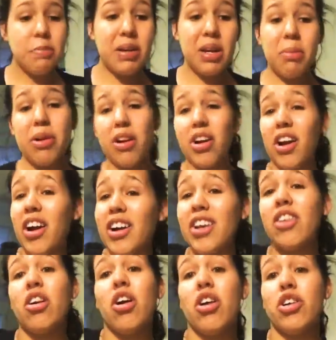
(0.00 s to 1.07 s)
peanut butter and
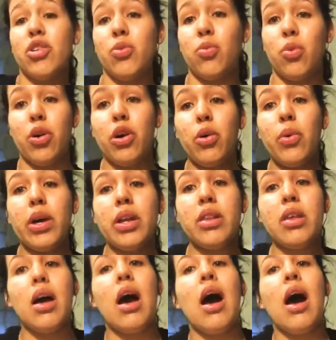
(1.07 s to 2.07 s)
honey are hard to work with,